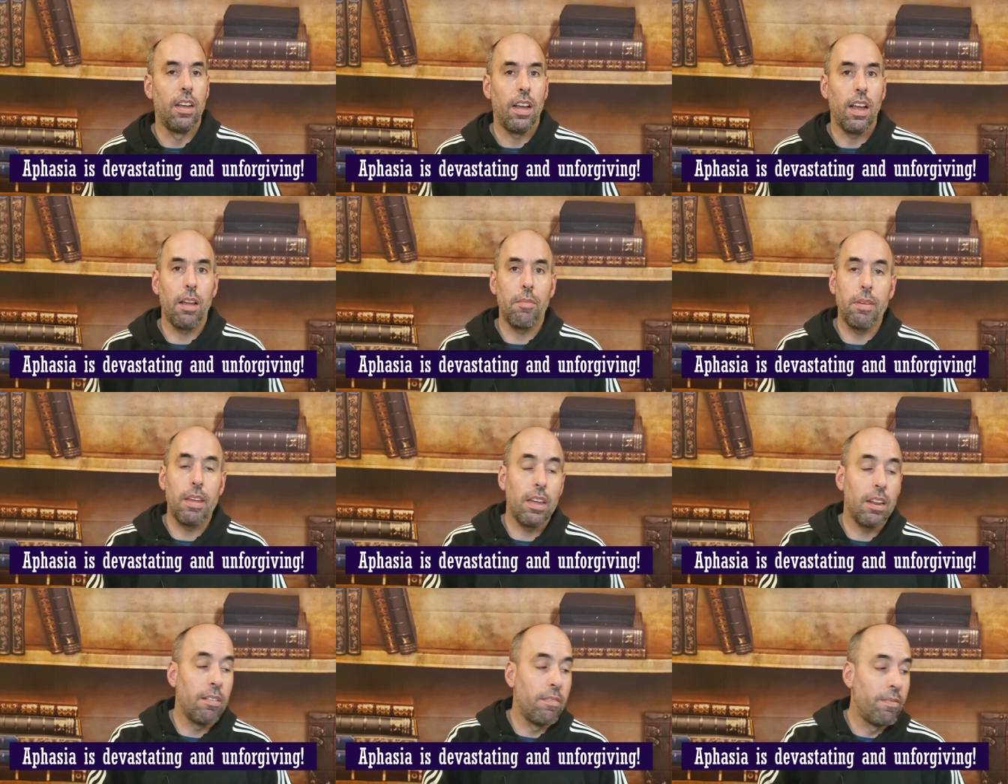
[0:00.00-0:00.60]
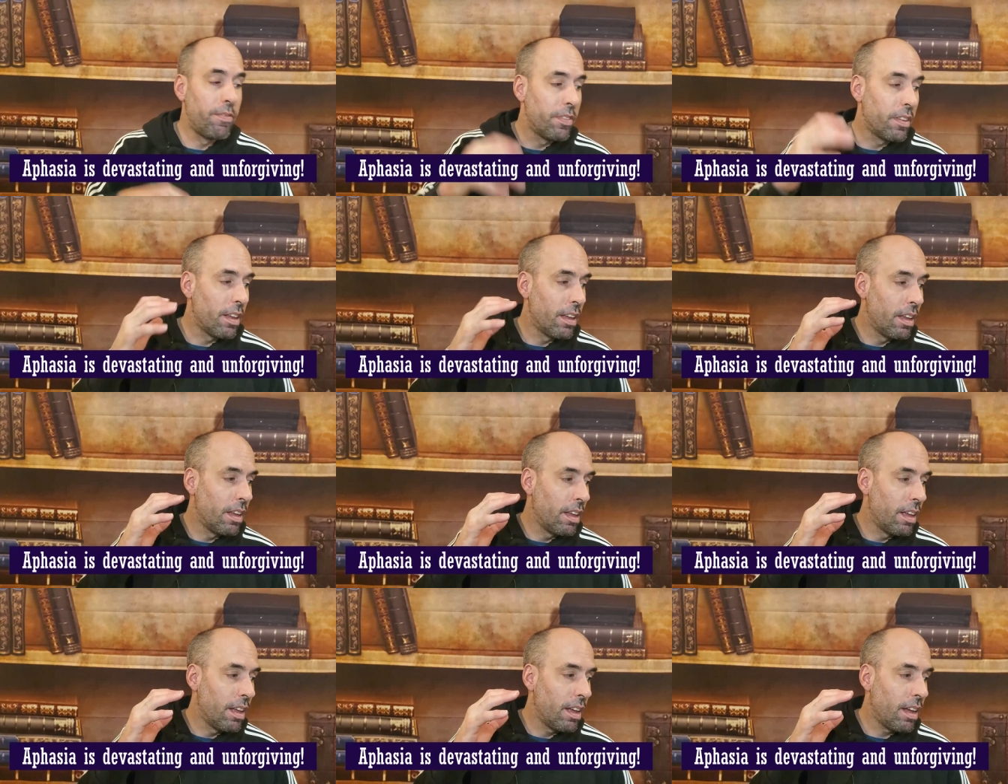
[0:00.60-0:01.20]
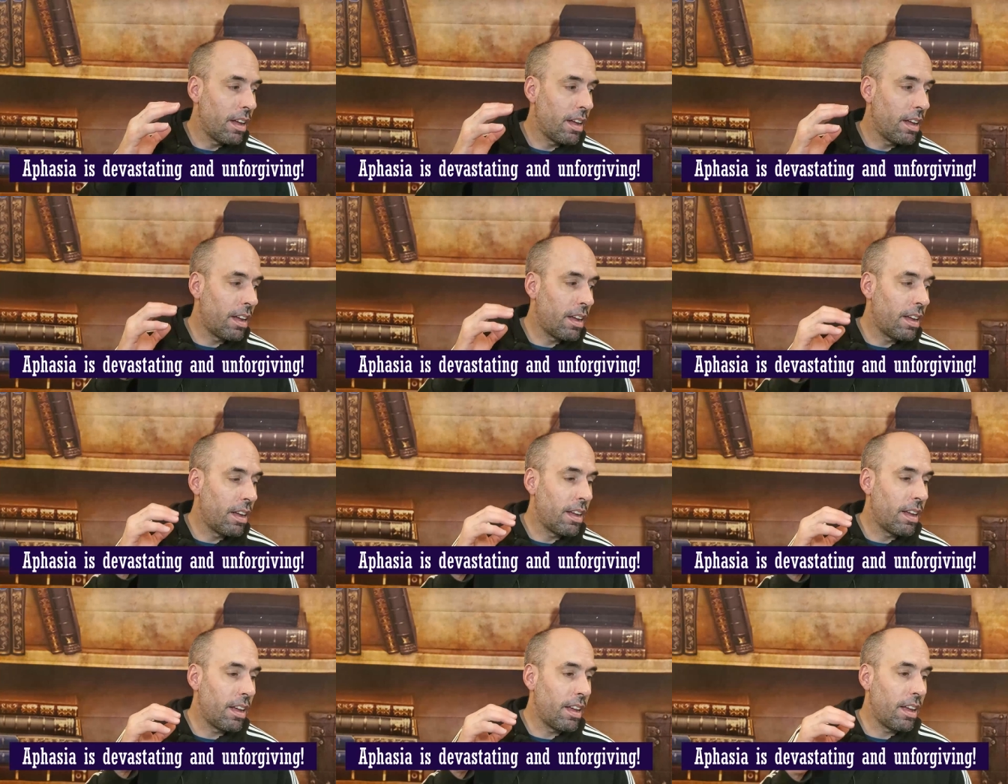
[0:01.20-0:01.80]
I mean,
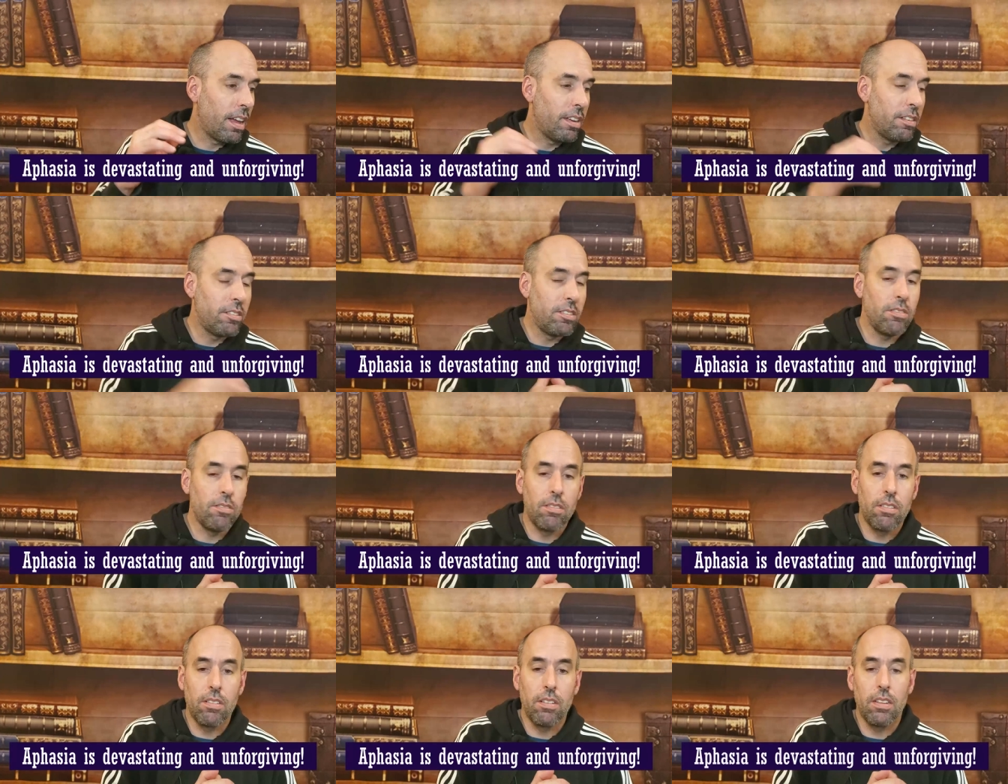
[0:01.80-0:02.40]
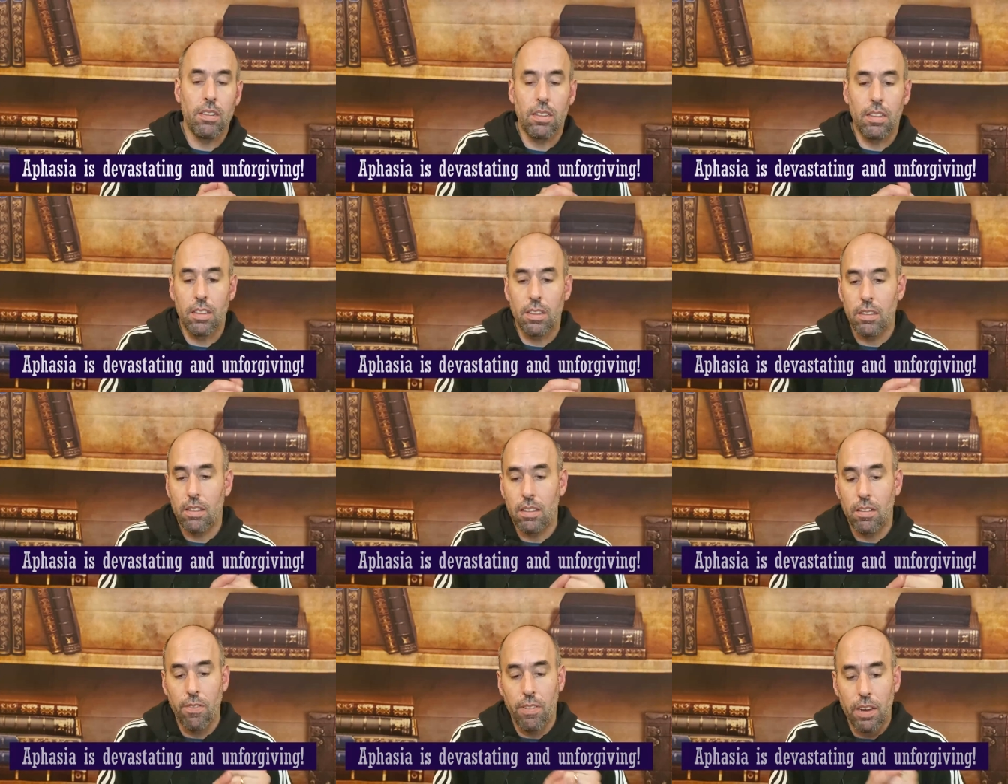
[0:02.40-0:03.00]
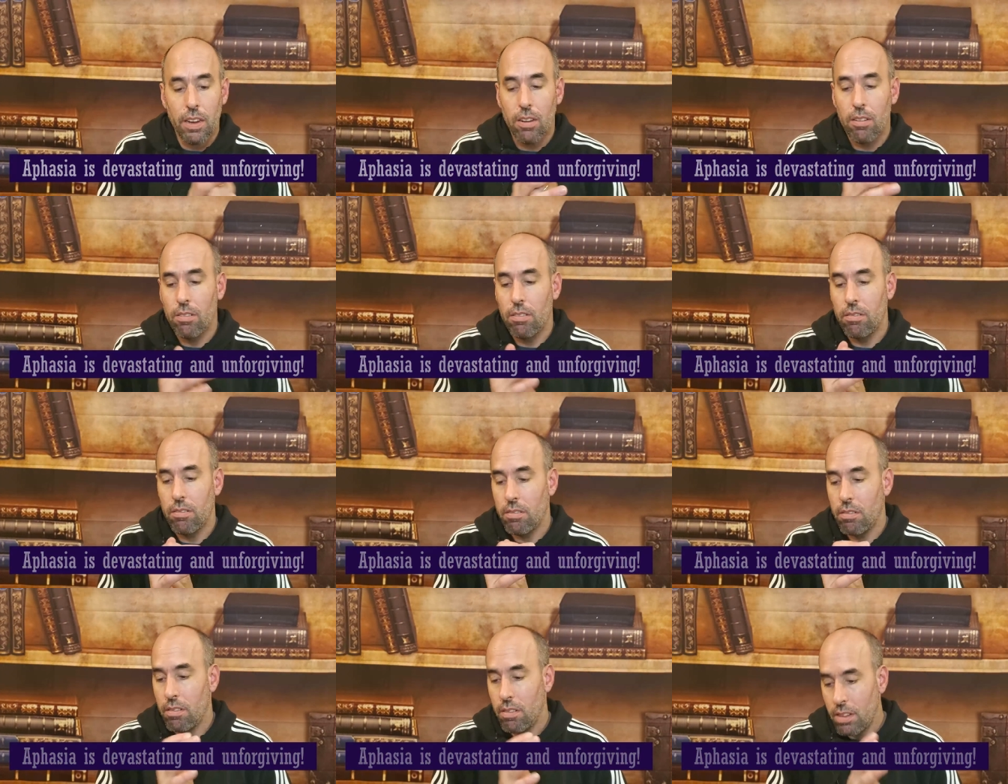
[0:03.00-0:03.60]
uh, as you, the video
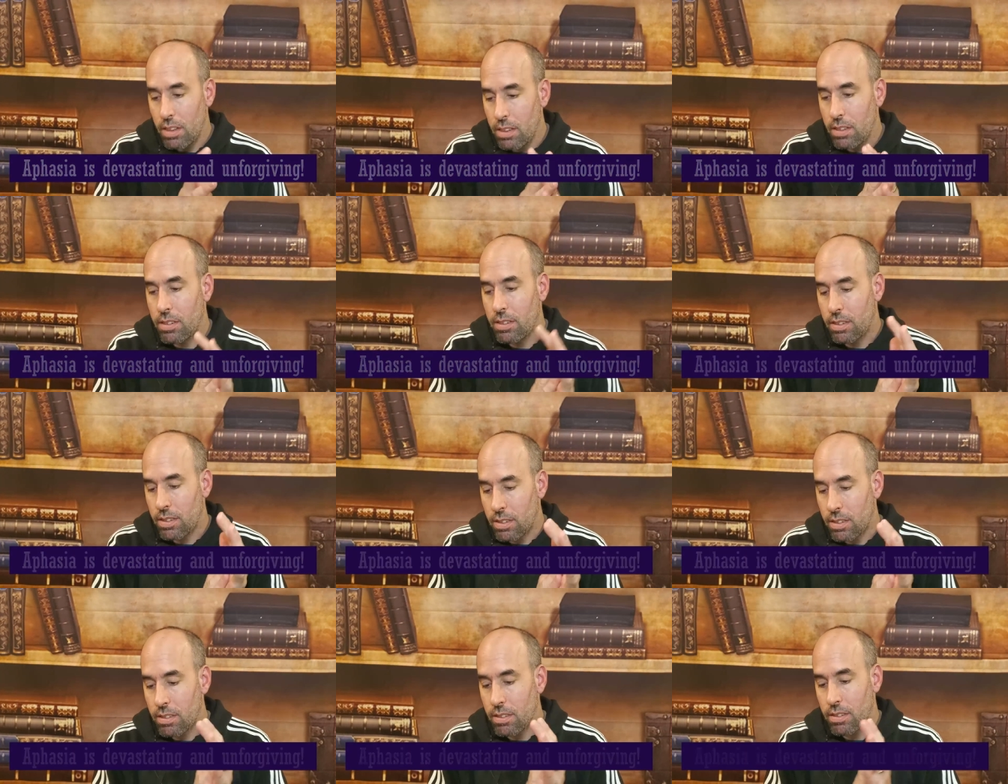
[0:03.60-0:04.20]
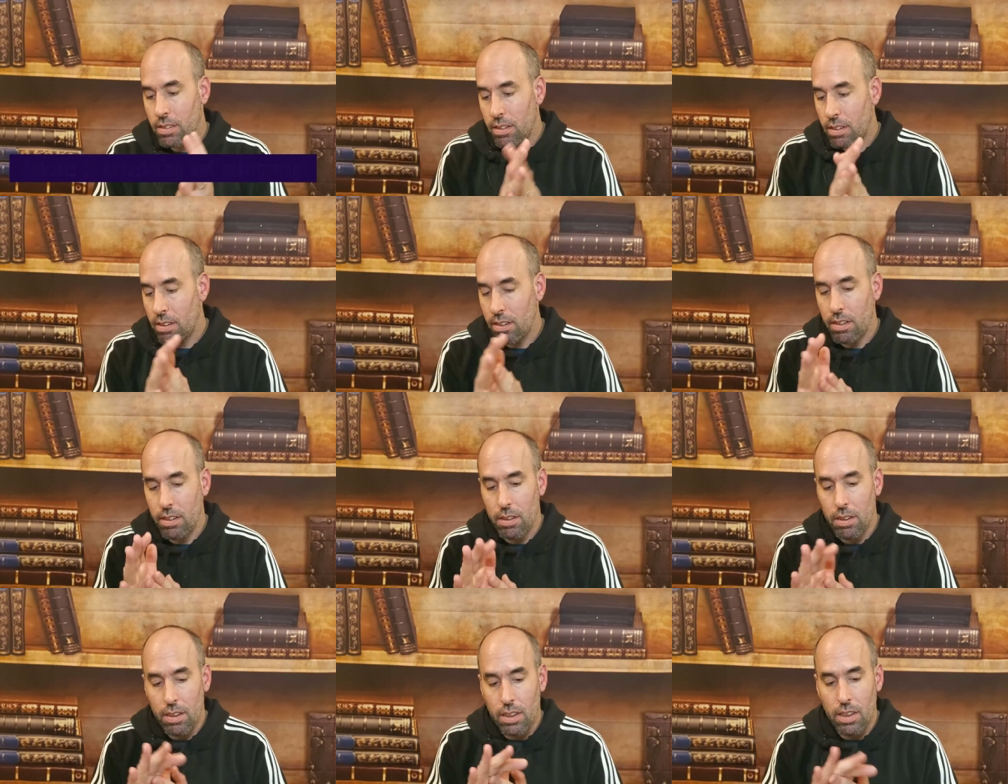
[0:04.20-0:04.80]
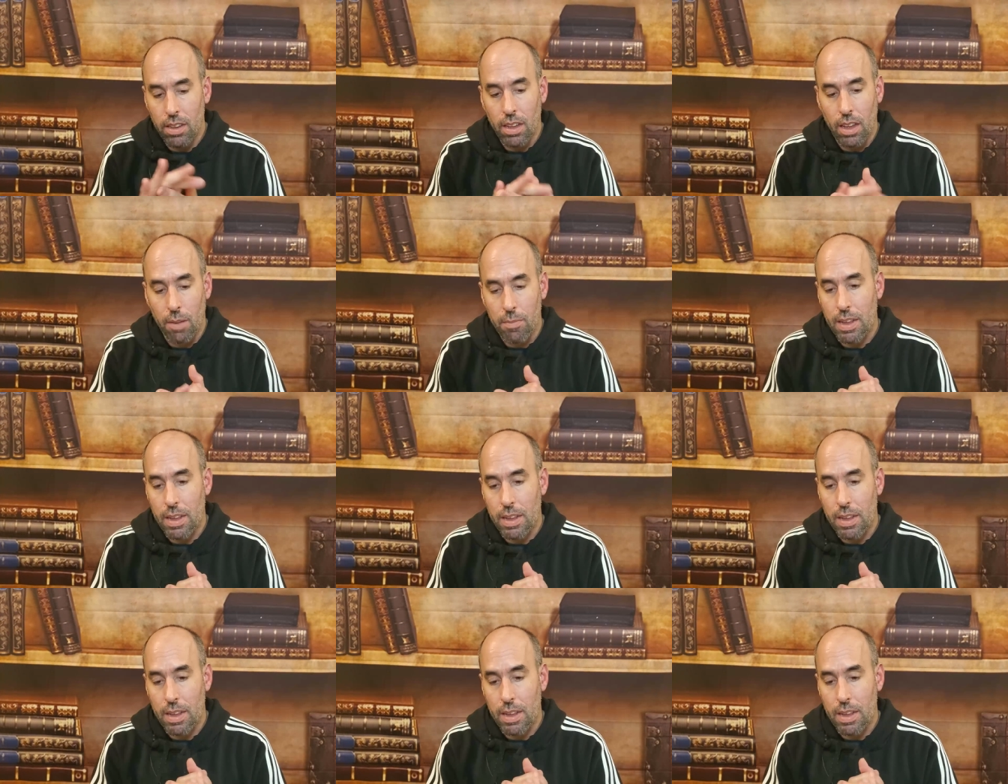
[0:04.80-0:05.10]
is, I